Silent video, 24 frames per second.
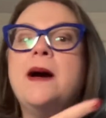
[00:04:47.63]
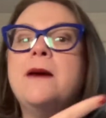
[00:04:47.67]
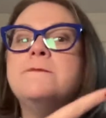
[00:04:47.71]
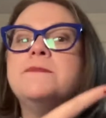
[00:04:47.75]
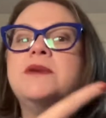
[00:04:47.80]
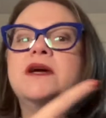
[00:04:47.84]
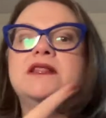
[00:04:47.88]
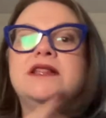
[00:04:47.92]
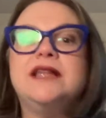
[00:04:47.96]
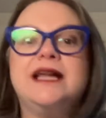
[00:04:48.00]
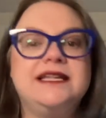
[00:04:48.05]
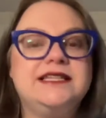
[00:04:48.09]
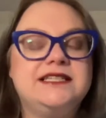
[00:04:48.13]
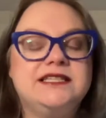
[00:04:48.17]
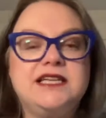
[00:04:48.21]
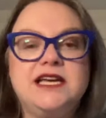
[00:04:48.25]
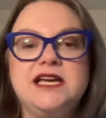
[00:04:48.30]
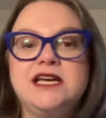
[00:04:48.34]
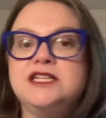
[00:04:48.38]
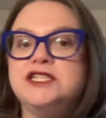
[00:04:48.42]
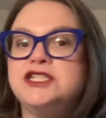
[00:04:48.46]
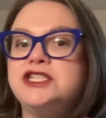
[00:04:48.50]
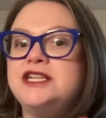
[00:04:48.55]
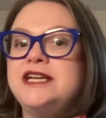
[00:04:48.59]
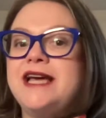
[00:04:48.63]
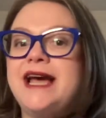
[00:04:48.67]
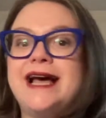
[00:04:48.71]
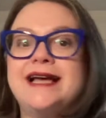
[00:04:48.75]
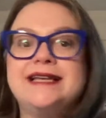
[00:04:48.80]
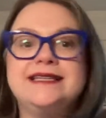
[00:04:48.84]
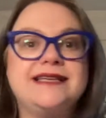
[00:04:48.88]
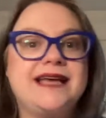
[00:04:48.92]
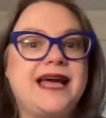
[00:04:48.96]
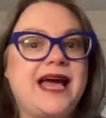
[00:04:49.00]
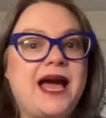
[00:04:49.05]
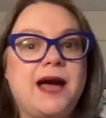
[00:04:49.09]
But let's say she
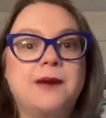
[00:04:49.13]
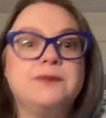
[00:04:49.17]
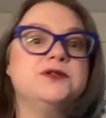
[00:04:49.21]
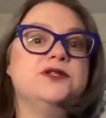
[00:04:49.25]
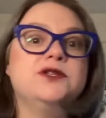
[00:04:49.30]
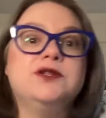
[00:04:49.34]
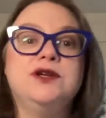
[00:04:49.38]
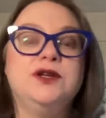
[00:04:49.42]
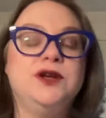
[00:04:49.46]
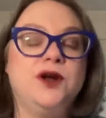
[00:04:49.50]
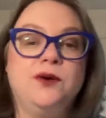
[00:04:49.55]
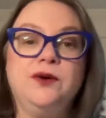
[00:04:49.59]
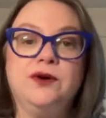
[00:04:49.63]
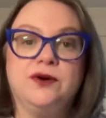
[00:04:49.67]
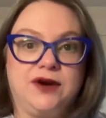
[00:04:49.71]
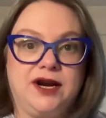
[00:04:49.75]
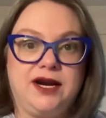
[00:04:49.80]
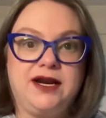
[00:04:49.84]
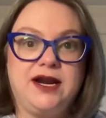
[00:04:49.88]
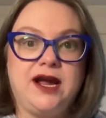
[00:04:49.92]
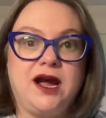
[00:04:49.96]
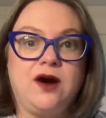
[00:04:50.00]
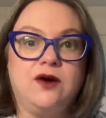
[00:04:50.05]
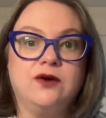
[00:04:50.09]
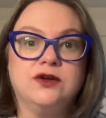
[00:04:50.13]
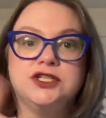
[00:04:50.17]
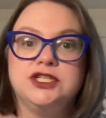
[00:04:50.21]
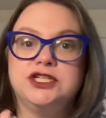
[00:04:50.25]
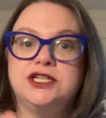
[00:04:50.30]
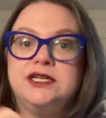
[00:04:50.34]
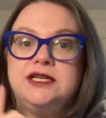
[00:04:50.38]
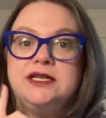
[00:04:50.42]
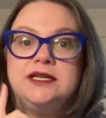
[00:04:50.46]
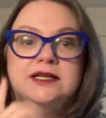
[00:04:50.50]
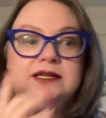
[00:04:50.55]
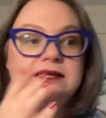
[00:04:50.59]
has absolutely no one right now.
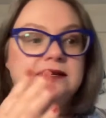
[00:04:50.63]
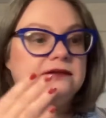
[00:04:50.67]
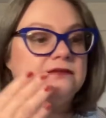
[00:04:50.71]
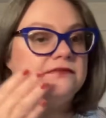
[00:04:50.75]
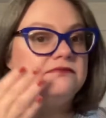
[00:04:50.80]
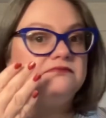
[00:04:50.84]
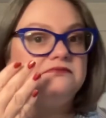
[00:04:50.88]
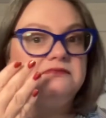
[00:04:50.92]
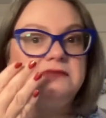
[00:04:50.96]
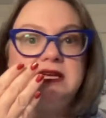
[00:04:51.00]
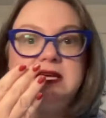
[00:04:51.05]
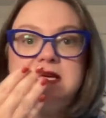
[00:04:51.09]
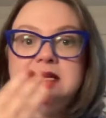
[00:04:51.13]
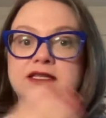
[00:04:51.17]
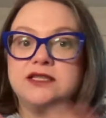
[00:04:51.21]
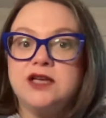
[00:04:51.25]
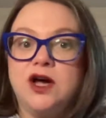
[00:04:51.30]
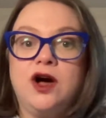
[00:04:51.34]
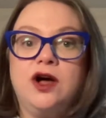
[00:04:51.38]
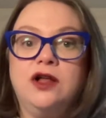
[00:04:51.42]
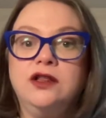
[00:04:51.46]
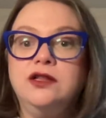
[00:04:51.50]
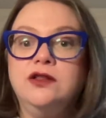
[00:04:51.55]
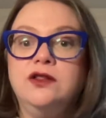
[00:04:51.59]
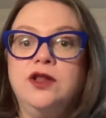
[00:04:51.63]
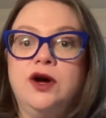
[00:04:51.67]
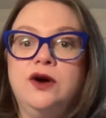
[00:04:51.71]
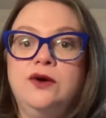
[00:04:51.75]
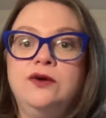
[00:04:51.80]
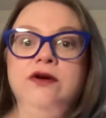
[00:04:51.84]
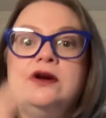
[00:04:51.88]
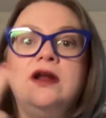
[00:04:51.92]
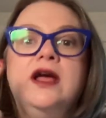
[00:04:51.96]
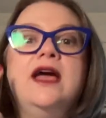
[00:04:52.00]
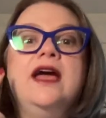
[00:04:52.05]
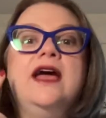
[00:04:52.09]
She is all
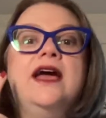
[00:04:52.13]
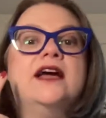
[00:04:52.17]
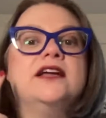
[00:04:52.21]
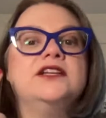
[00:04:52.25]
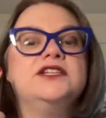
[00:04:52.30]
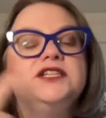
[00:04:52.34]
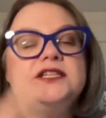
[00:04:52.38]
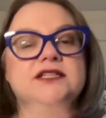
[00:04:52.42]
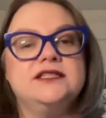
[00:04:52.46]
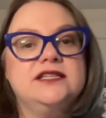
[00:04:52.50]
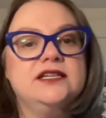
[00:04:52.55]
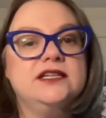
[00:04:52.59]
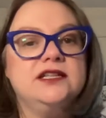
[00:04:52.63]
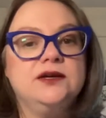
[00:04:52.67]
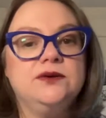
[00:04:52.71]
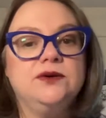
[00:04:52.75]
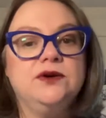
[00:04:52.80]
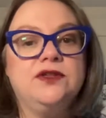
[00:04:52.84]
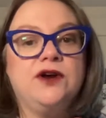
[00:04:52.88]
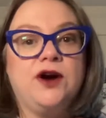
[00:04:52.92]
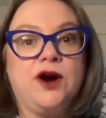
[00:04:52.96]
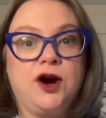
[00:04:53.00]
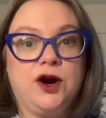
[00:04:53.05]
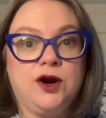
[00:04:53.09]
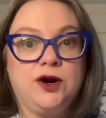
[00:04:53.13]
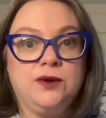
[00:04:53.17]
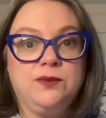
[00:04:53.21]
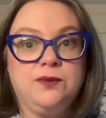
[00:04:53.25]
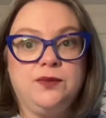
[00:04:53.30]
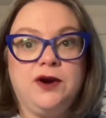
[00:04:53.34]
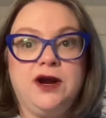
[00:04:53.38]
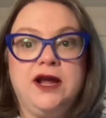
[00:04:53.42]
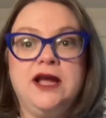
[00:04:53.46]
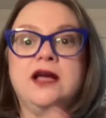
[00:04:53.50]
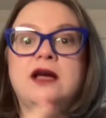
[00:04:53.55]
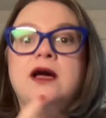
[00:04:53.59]
alone and she's dealing with
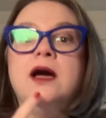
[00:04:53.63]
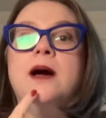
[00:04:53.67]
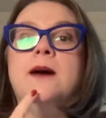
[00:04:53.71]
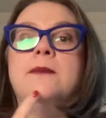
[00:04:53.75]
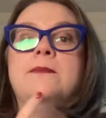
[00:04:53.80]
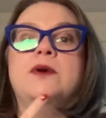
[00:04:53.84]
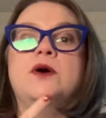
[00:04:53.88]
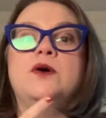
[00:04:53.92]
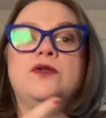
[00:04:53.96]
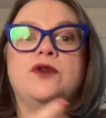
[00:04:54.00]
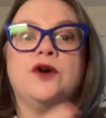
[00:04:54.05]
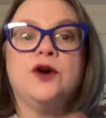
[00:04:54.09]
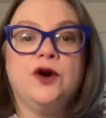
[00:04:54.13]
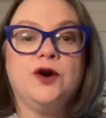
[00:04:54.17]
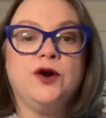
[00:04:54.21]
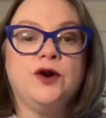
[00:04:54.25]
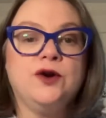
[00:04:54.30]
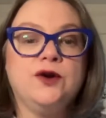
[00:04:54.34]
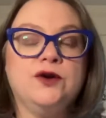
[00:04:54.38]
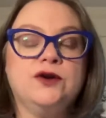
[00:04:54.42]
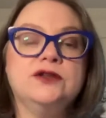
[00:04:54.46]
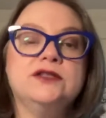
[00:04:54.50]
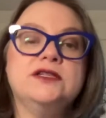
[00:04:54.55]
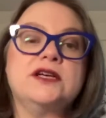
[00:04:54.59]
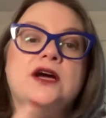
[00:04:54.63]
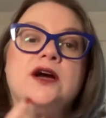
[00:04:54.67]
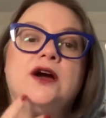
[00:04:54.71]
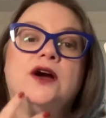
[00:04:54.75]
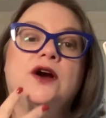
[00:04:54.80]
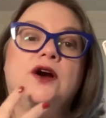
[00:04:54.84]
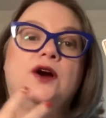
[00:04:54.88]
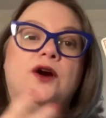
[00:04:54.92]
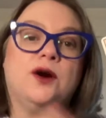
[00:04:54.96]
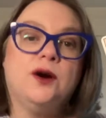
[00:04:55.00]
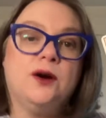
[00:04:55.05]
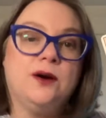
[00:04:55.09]
heartbreak, both hers,
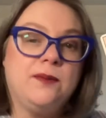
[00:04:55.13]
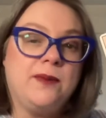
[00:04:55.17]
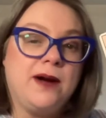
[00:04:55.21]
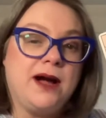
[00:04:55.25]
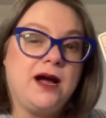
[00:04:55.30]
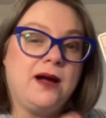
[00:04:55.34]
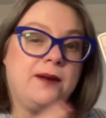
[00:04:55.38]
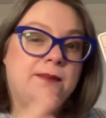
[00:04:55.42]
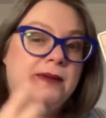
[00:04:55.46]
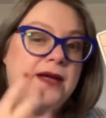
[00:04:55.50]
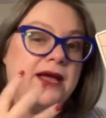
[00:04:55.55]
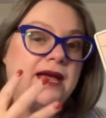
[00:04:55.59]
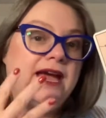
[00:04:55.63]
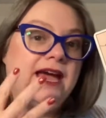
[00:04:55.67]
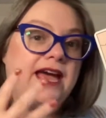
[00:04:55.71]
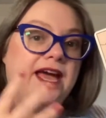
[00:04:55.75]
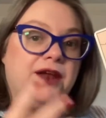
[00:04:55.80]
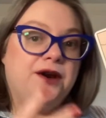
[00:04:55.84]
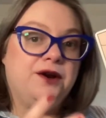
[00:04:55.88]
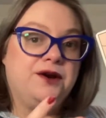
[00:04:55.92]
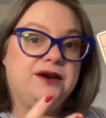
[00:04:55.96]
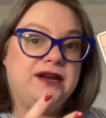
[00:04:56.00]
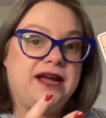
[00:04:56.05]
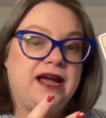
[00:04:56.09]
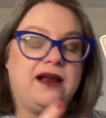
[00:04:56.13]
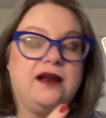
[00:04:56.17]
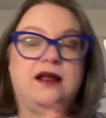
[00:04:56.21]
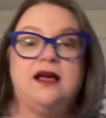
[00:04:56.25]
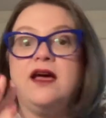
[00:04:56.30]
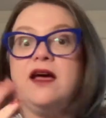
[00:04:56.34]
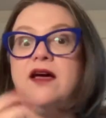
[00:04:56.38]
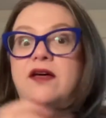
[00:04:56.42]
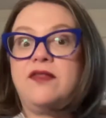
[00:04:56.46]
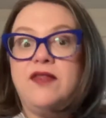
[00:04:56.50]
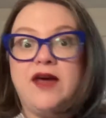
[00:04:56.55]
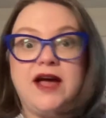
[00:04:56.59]
her mom, and her dad.
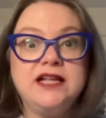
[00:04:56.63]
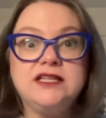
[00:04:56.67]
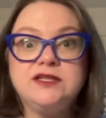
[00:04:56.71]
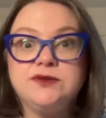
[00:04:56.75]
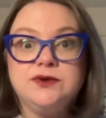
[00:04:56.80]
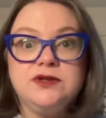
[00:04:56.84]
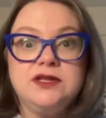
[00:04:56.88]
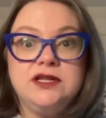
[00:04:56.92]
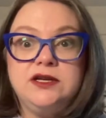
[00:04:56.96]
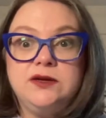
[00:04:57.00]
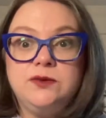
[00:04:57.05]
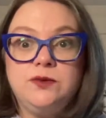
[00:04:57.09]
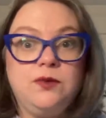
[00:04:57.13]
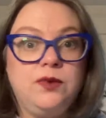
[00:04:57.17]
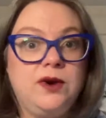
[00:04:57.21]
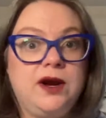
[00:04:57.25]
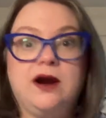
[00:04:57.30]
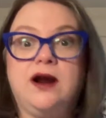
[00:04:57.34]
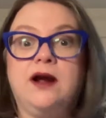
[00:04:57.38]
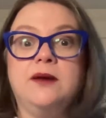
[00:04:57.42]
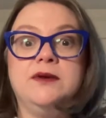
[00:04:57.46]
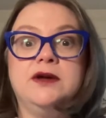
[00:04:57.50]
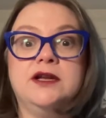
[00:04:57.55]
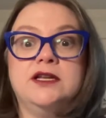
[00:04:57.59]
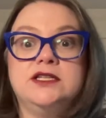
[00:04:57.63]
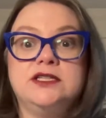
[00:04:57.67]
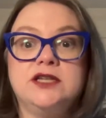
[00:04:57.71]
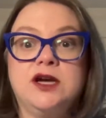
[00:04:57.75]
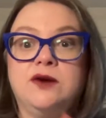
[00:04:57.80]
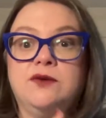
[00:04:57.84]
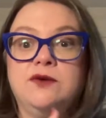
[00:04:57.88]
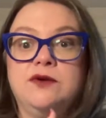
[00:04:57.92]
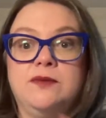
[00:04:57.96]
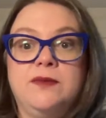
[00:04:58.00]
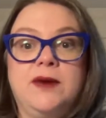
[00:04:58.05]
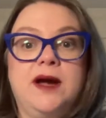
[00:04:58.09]
And that's really where I'm going to
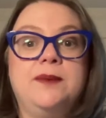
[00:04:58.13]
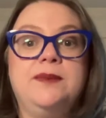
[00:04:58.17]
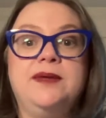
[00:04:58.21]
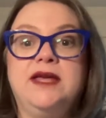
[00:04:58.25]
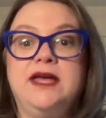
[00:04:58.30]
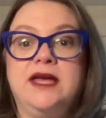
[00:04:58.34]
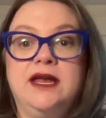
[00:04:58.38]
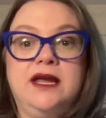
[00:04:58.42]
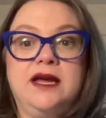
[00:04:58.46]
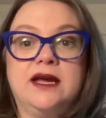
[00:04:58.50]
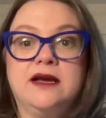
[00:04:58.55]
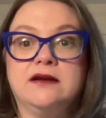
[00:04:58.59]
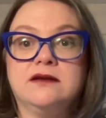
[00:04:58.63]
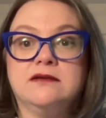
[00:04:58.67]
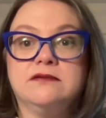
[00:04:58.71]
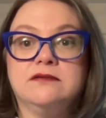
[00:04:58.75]
start with my beginning.